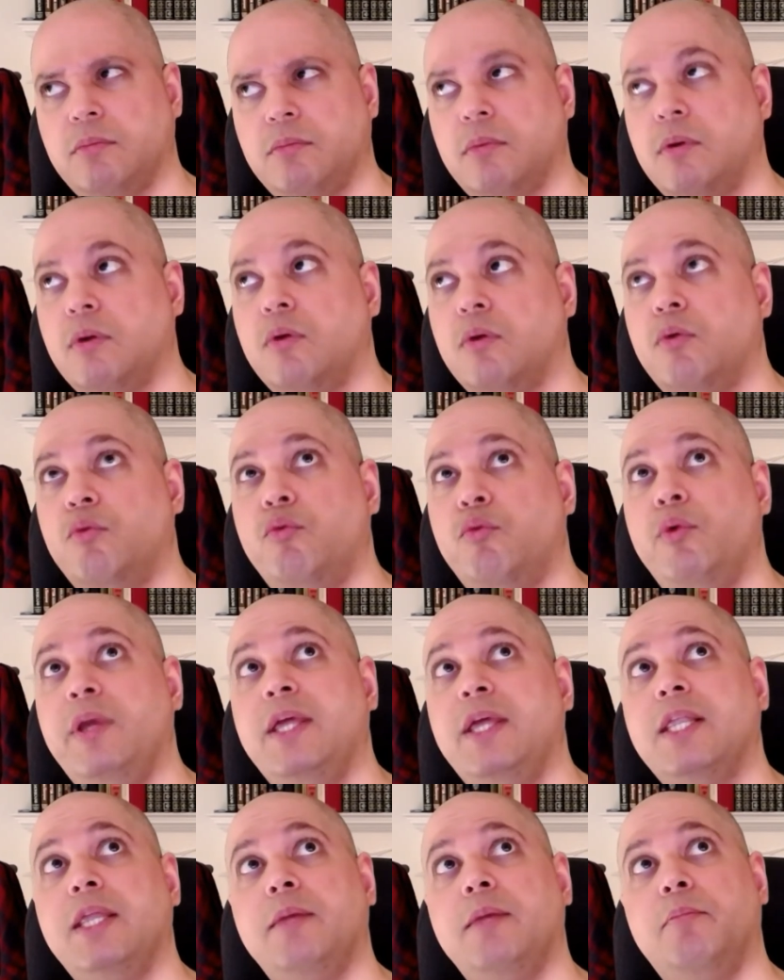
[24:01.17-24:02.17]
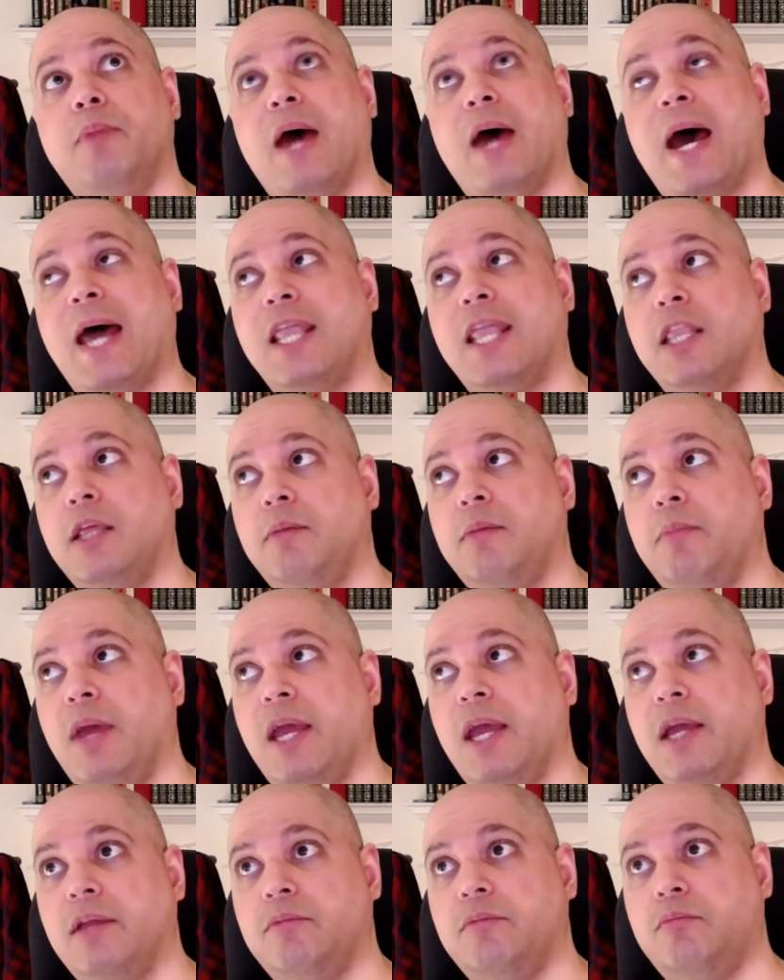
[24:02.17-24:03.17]
really badly
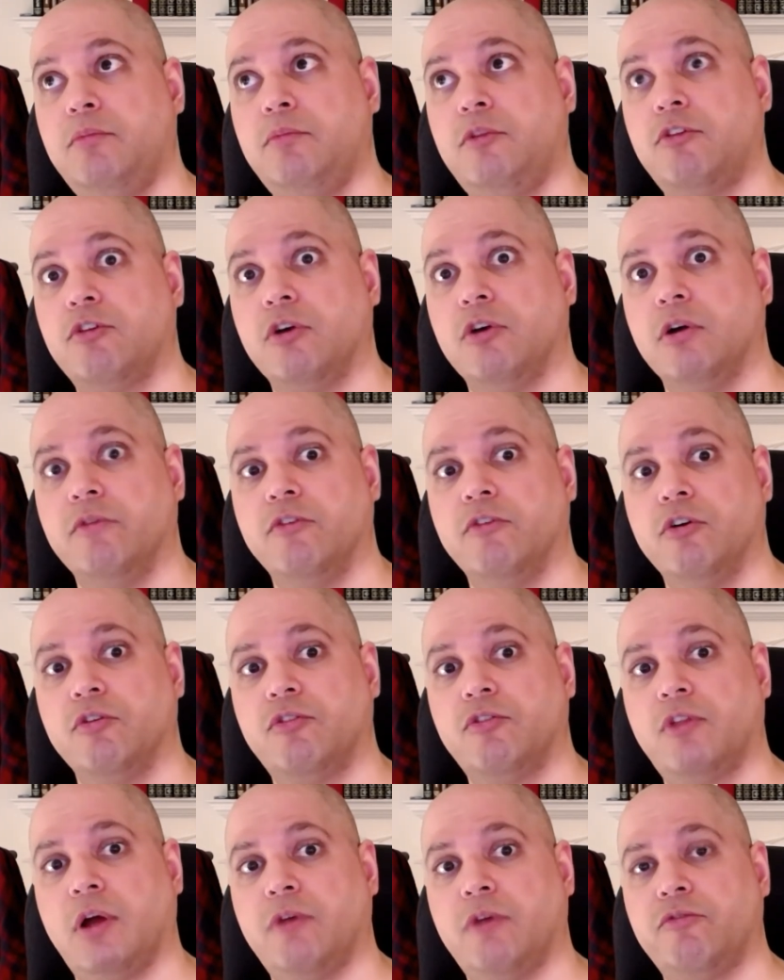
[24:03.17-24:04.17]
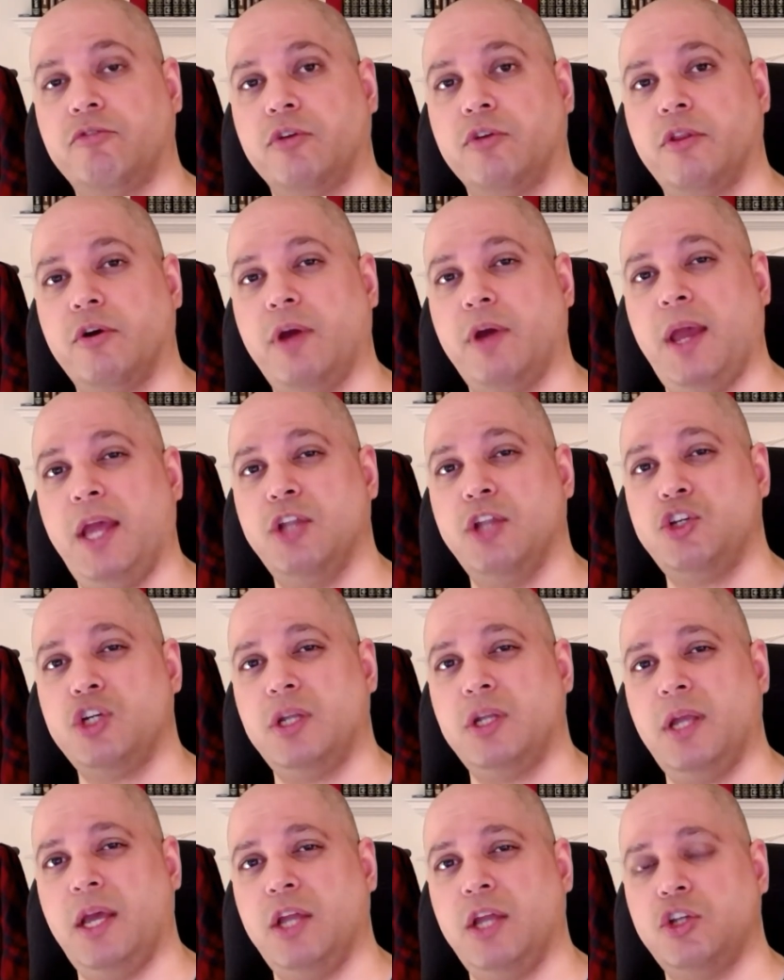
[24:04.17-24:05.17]
made server stuff for their
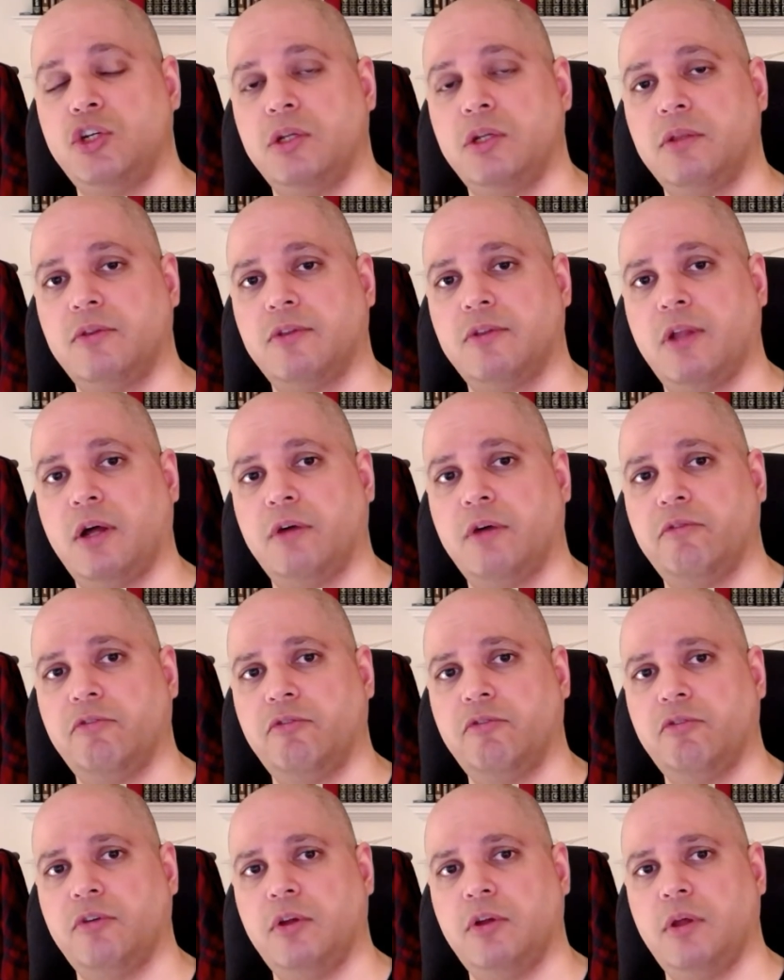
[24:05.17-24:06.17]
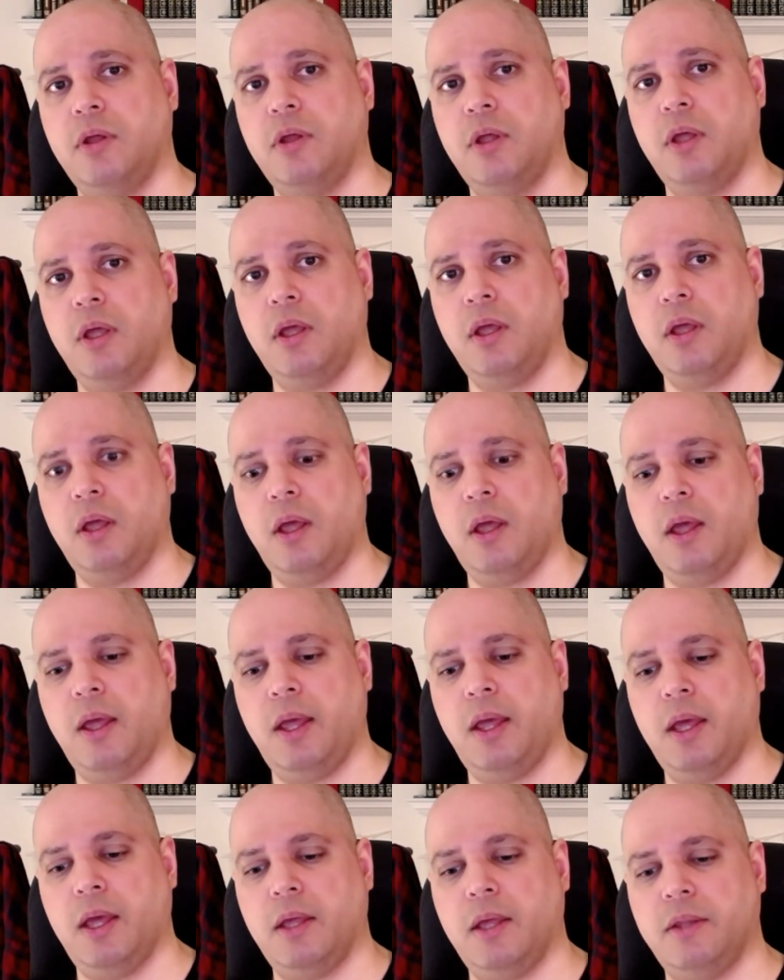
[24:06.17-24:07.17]
ancient stuff.
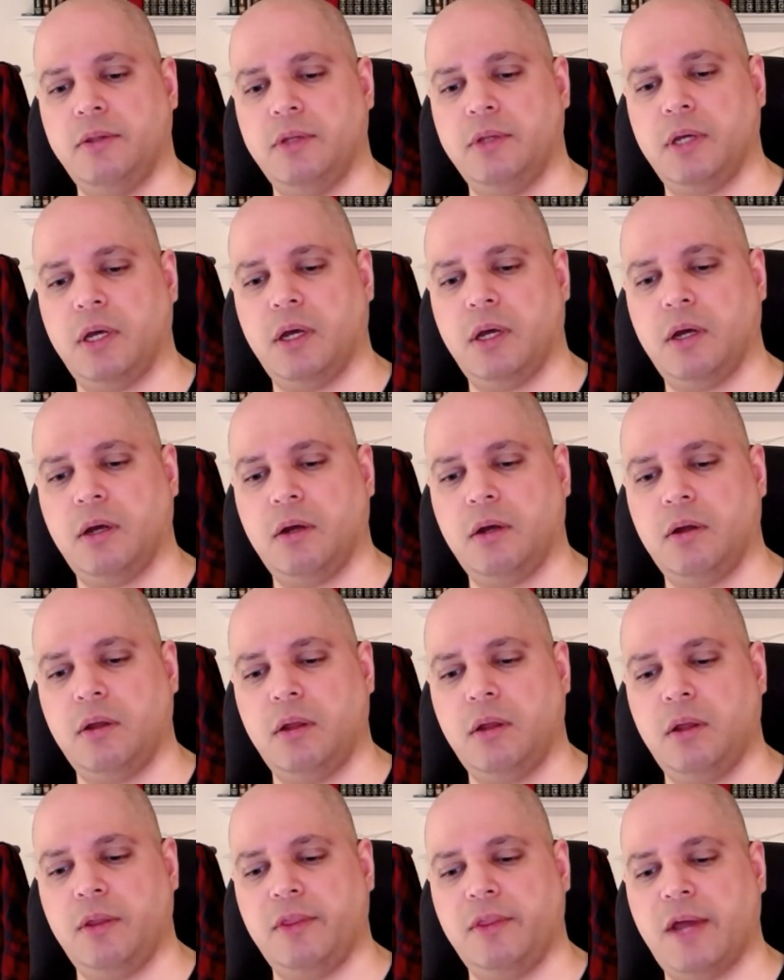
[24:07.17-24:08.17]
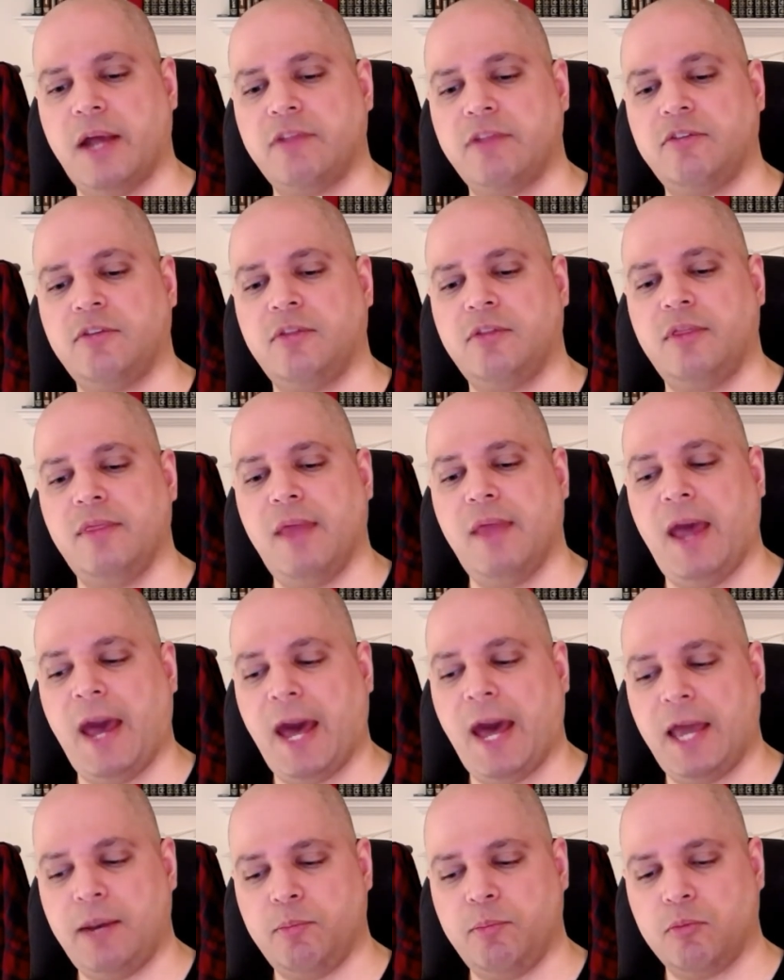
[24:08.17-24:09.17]
And that's
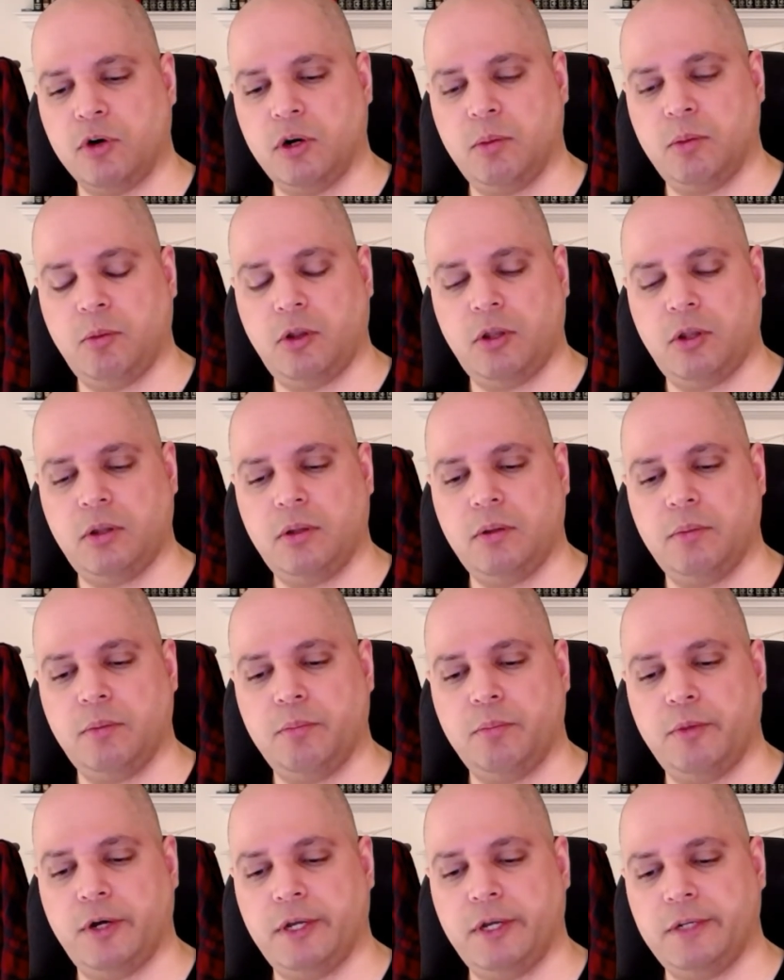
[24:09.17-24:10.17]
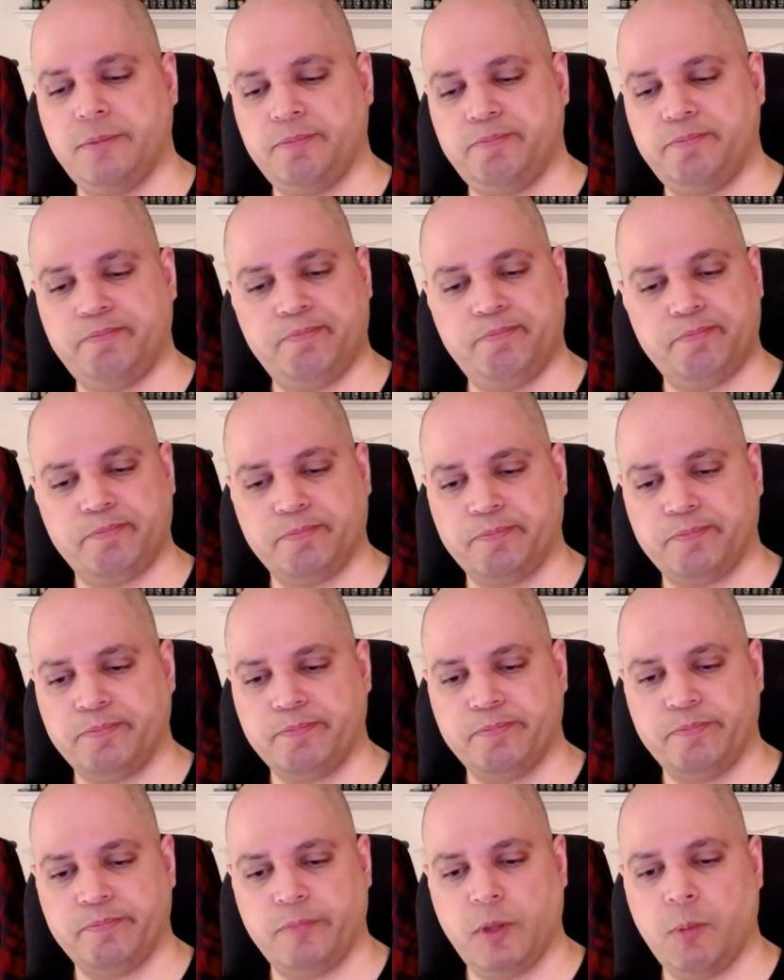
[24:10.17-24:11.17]
admirable, but
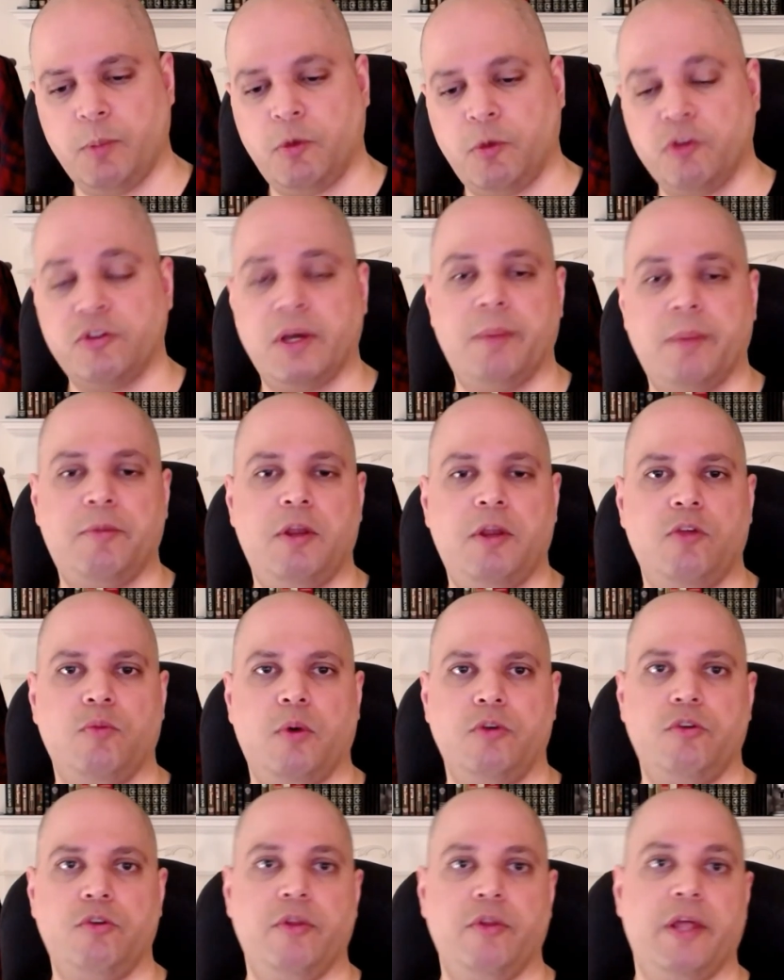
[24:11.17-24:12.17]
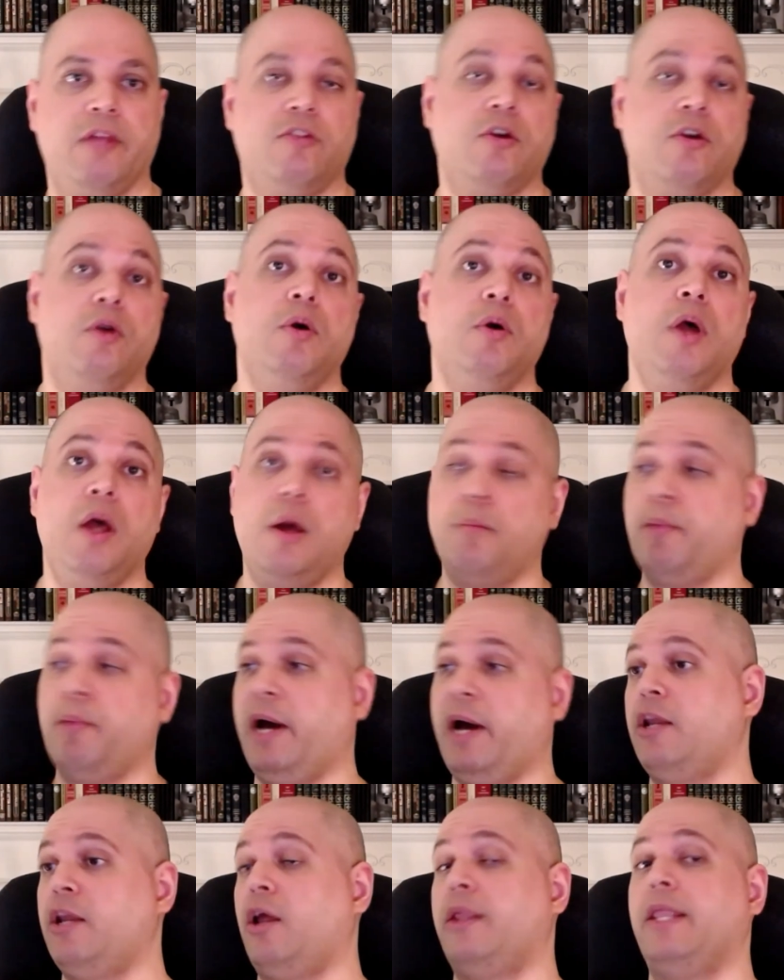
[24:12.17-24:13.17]
most companies won't do that. So
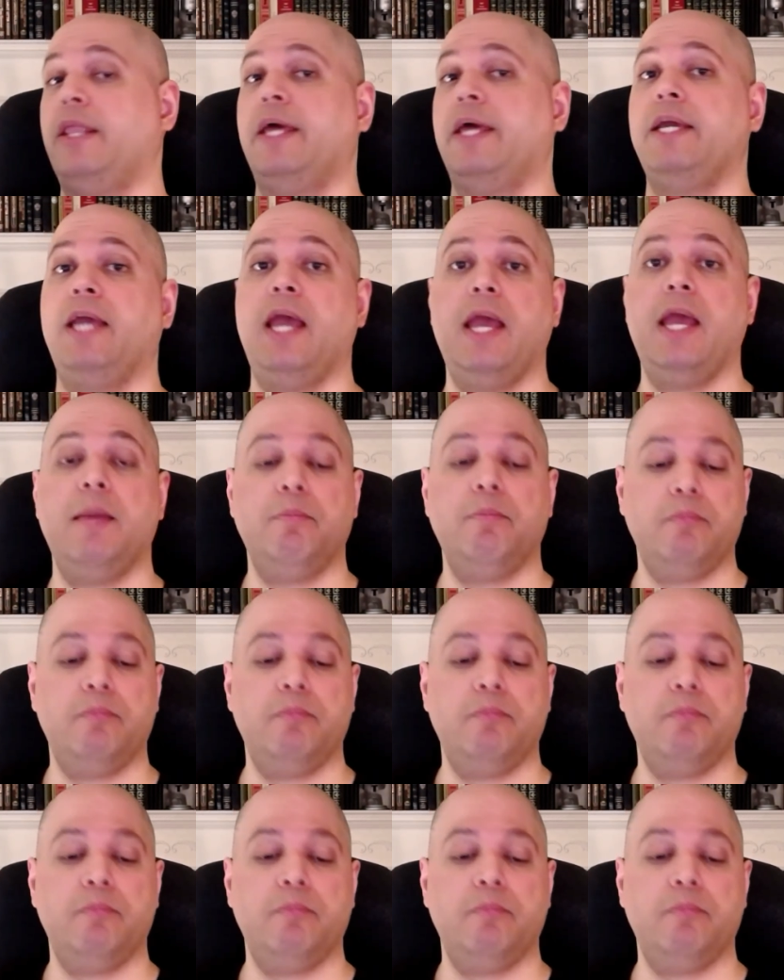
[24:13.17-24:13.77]
buying an online game